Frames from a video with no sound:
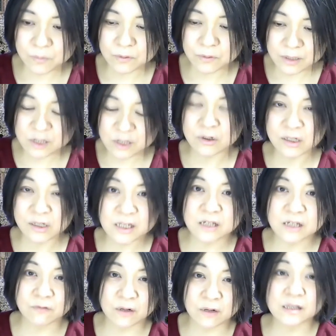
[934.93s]

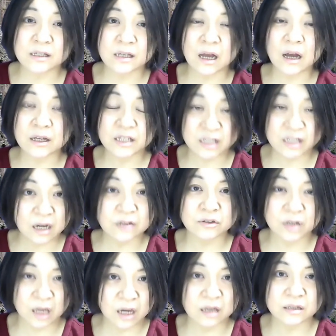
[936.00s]
strategy was
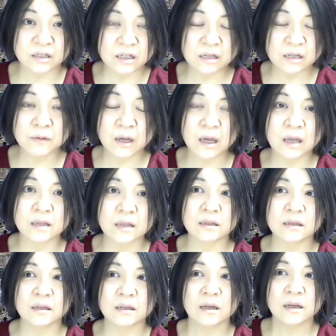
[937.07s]
child care leave,
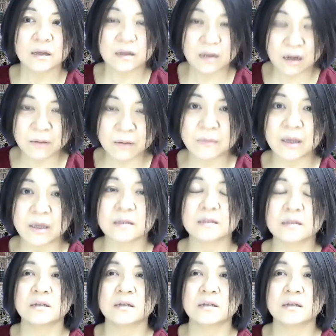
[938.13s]
and government